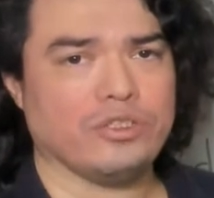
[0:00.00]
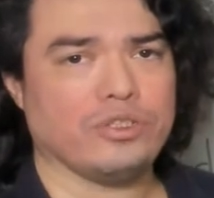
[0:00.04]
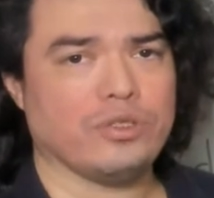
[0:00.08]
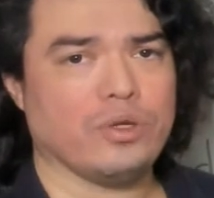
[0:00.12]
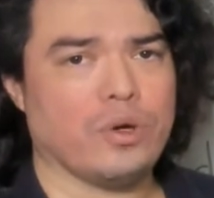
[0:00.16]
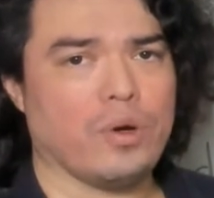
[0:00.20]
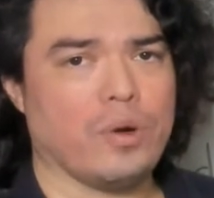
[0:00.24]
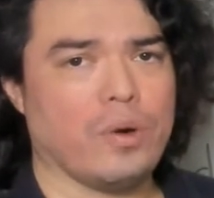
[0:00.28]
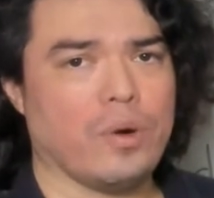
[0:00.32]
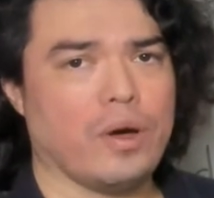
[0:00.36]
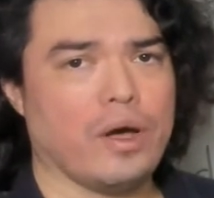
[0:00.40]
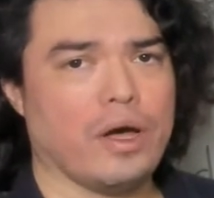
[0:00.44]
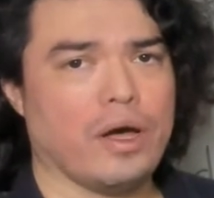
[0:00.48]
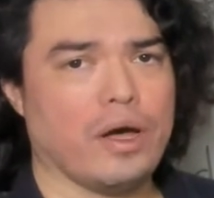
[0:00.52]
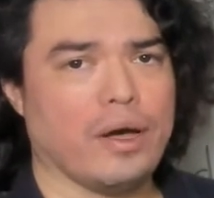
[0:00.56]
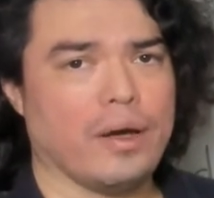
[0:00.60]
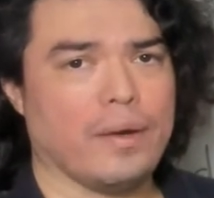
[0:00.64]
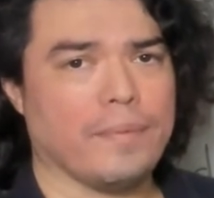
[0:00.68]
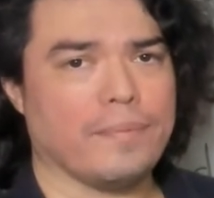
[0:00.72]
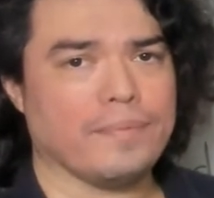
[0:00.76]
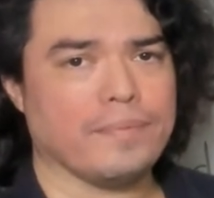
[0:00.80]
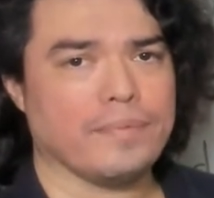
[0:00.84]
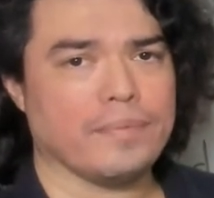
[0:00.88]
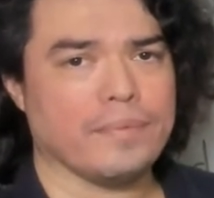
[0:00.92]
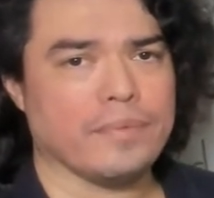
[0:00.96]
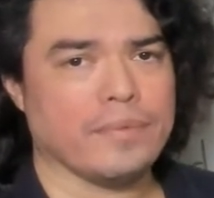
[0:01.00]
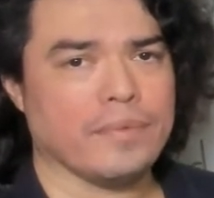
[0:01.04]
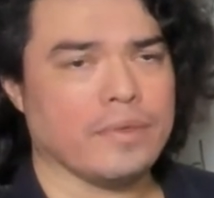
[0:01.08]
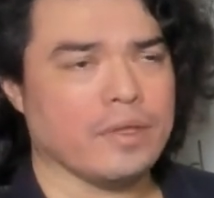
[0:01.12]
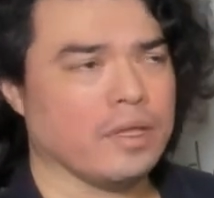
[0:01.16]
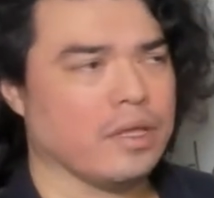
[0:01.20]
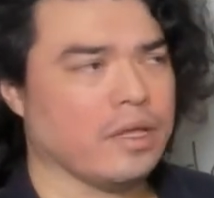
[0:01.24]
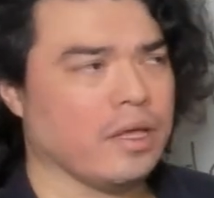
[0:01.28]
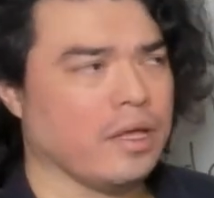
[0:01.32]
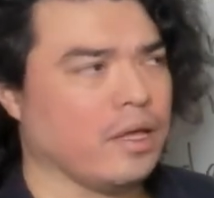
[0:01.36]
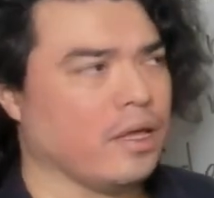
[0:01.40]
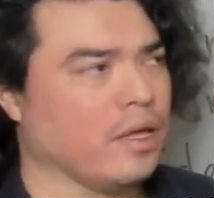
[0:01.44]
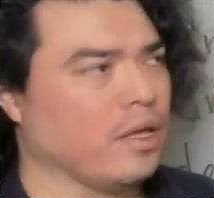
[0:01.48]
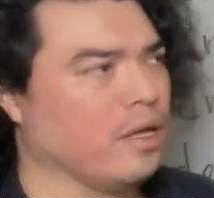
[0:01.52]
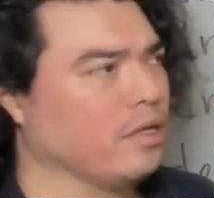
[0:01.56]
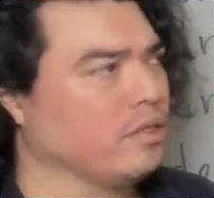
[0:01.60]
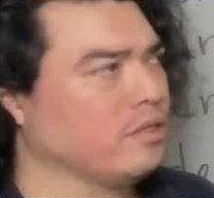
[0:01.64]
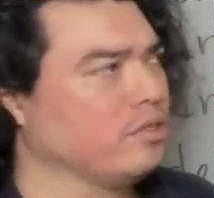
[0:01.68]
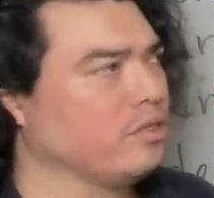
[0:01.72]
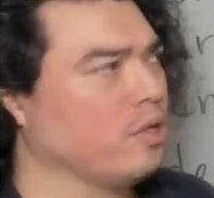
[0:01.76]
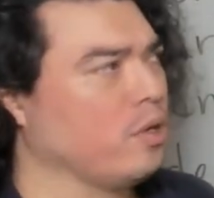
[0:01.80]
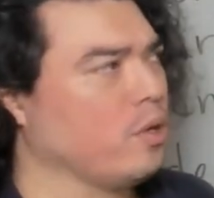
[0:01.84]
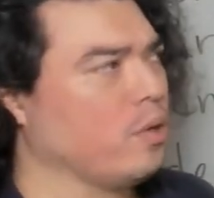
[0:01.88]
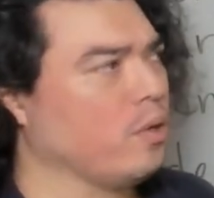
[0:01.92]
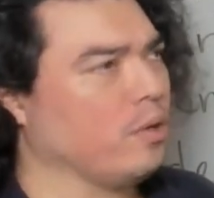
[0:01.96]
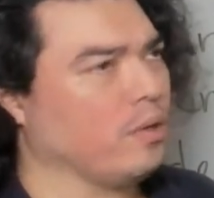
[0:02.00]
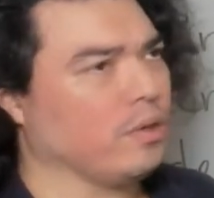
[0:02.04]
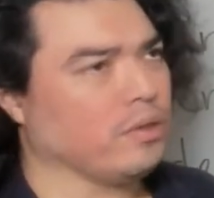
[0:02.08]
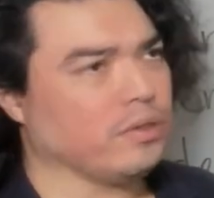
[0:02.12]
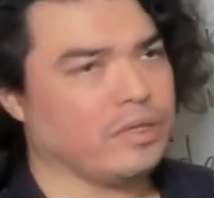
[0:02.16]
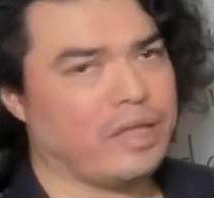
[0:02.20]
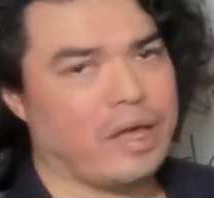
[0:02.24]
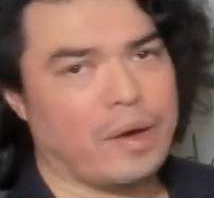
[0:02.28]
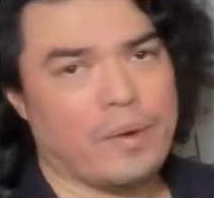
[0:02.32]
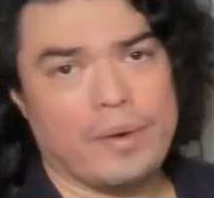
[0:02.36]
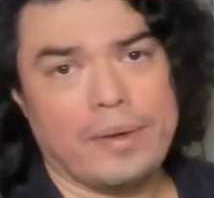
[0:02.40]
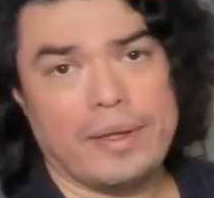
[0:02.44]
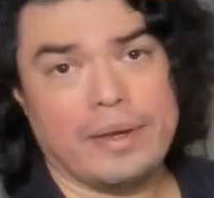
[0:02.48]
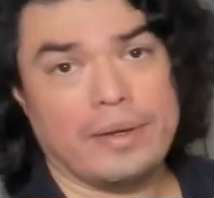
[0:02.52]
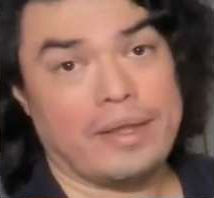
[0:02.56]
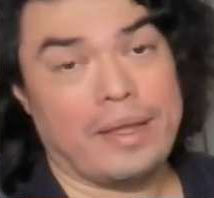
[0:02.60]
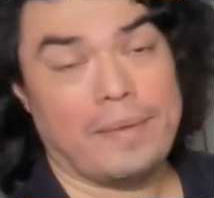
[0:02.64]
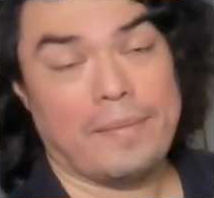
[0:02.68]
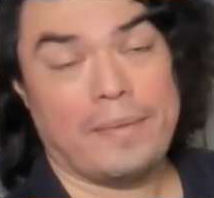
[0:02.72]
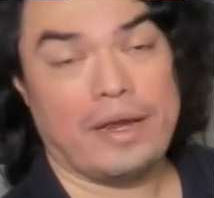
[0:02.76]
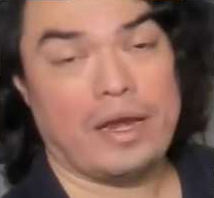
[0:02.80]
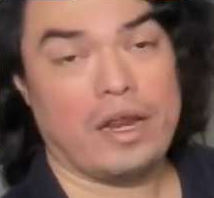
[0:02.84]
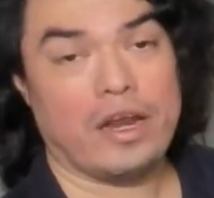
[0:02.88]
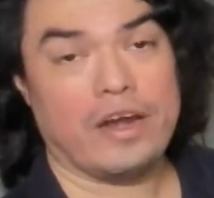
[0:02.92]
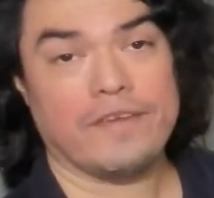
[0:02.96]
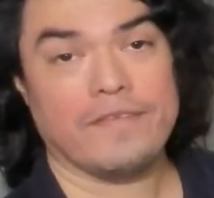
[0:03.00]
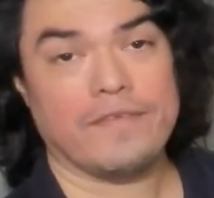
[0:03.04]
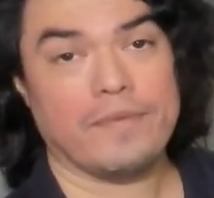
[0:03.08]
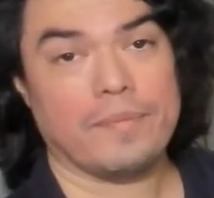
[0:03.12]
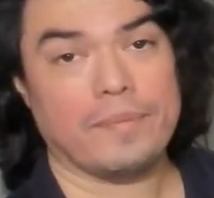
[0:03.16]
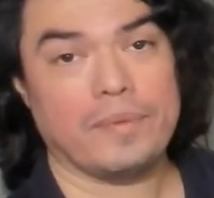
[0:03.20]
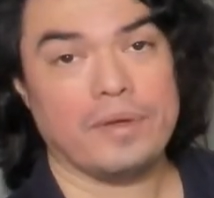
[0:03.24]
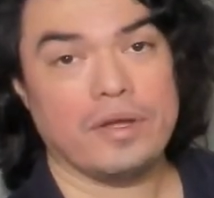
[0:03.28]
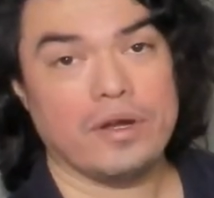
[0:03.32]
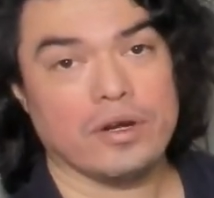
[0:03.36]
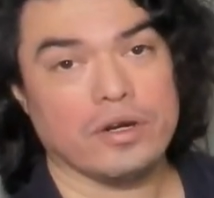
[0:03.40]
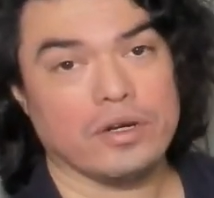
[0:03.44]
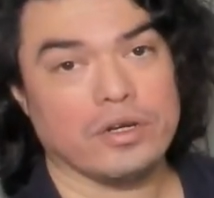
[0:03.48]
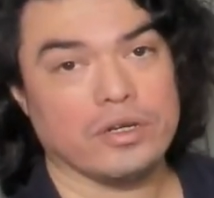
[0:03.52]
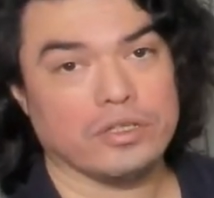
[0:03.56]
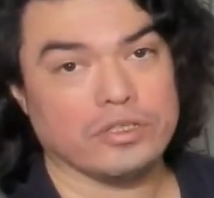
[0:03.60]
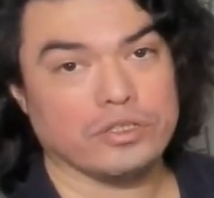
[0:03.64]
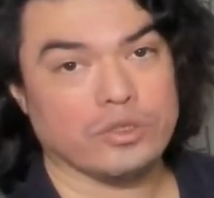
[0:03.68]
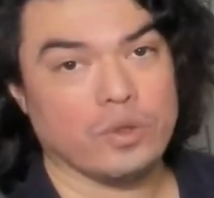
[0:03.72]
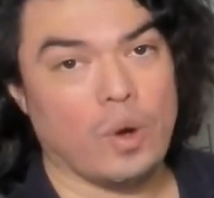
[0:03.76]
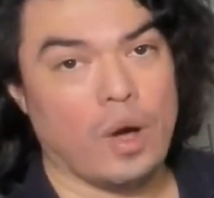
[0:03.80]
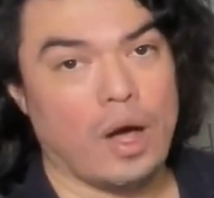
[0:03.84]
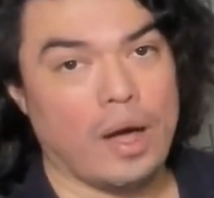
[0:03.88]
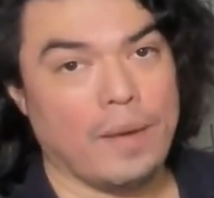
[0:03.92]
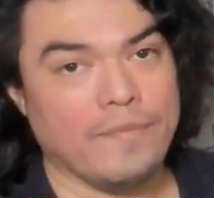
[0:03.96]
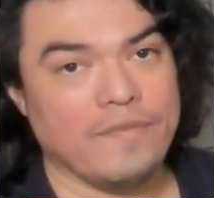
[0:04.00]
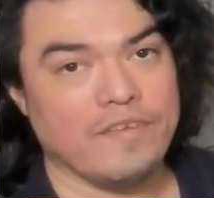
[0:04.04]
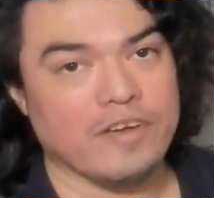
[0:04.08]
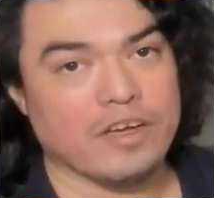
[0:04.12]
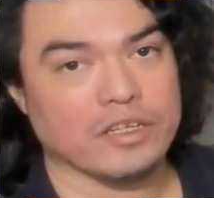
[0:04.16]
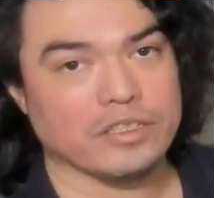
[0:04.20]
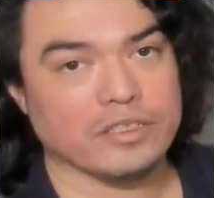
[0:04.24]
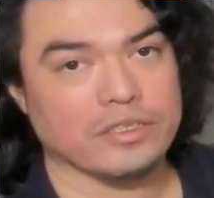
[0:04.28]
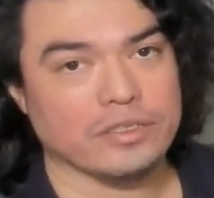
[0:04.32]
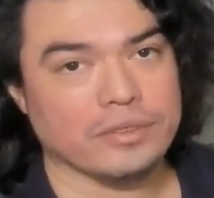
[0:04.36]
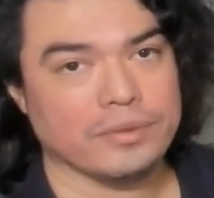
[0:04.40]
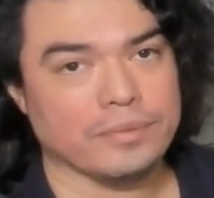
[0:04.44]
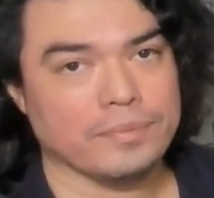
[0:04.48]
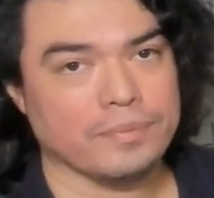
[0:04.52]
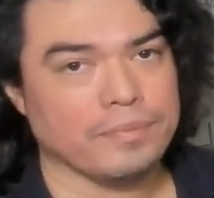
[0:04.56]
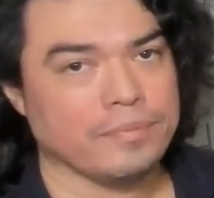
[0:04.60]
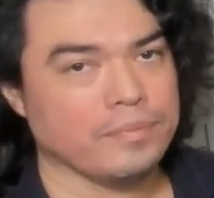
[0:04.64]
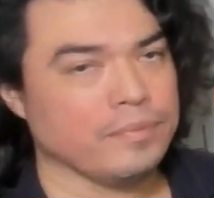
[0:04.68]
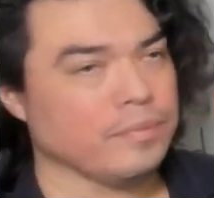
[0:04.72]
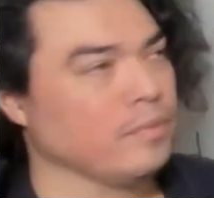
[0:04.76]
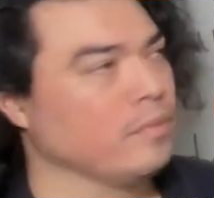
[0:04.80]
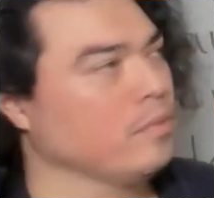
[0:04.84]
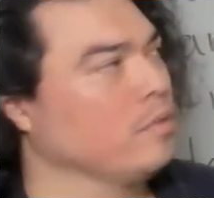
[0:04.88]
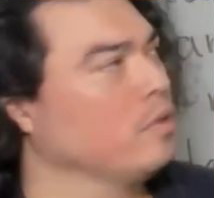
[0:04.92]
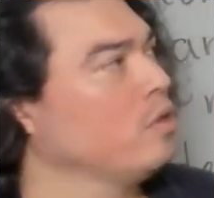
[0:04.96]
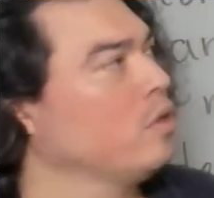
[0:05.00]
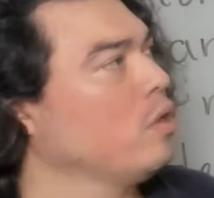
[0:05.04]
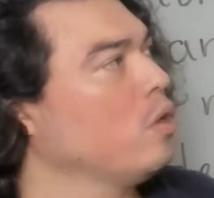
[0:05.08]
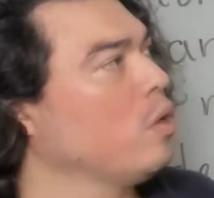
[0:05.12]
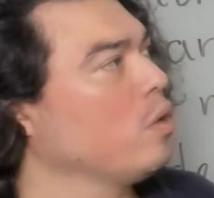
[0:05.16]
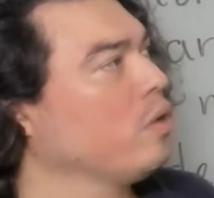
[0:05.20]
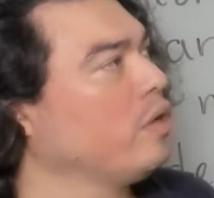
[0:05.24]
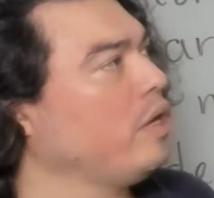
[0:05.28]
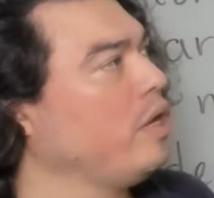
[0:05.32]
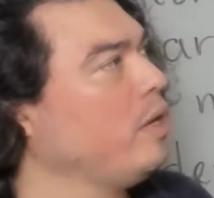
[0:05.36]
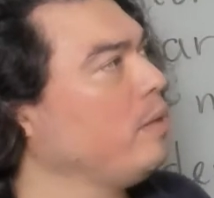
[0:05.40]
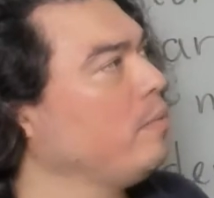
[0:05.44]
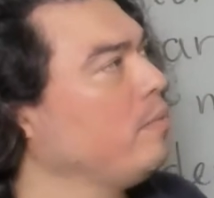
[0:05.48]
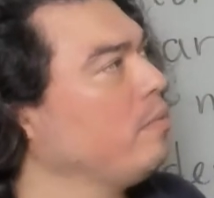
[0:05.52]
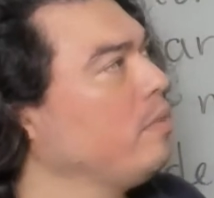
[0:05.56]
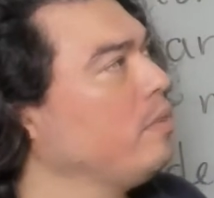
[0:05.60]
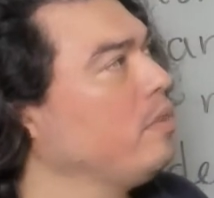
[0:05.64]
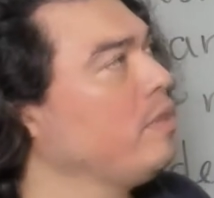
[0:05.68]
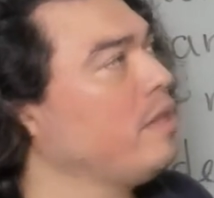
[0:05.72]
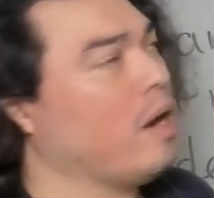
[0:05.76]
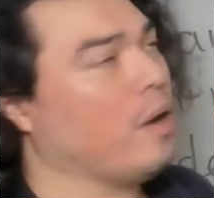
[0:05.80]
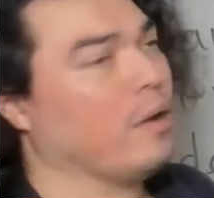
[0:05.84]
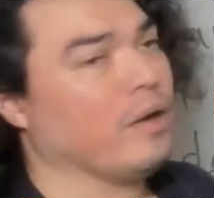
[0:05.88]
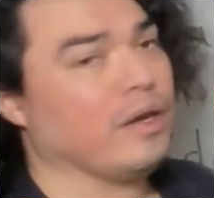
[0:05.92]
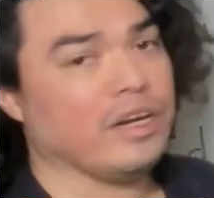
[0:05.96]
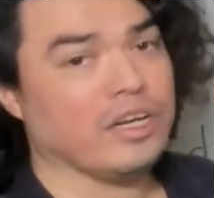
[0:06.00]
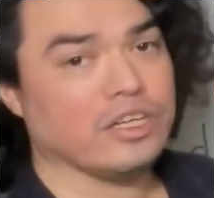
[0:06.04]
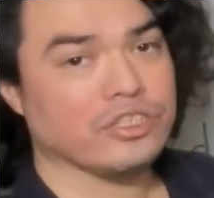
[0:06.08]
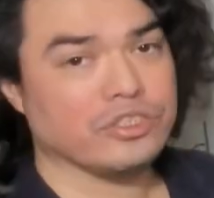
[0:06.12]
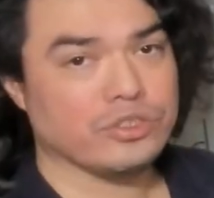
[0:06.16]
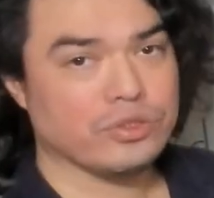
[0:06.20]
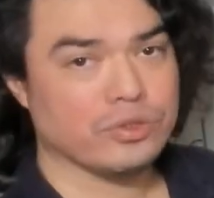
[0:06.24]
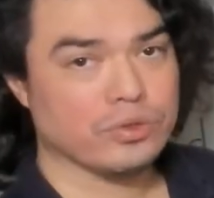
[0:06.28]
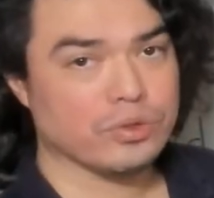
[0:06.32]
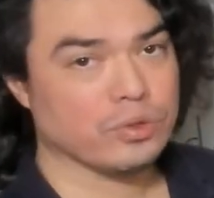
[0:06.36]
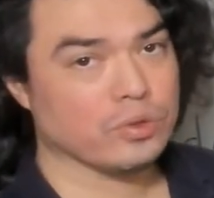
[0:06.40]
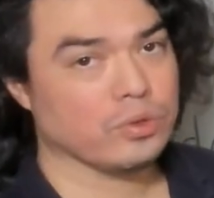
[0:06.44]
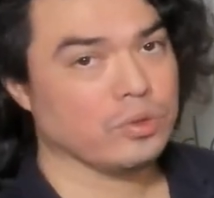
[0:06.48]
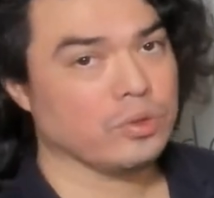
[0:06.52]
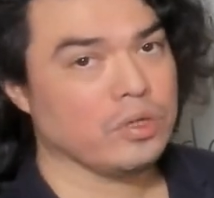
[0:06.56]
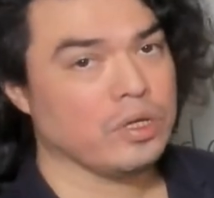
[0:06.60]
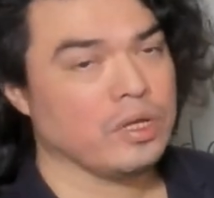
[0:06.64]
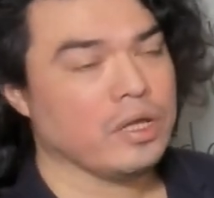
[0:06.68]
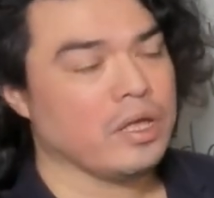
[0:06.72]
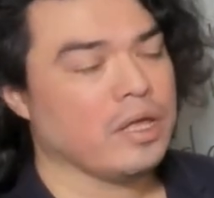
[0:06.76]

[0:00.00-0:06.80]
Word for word: so uh, so that might, that might not have appeared so obvious. Okay, now it is true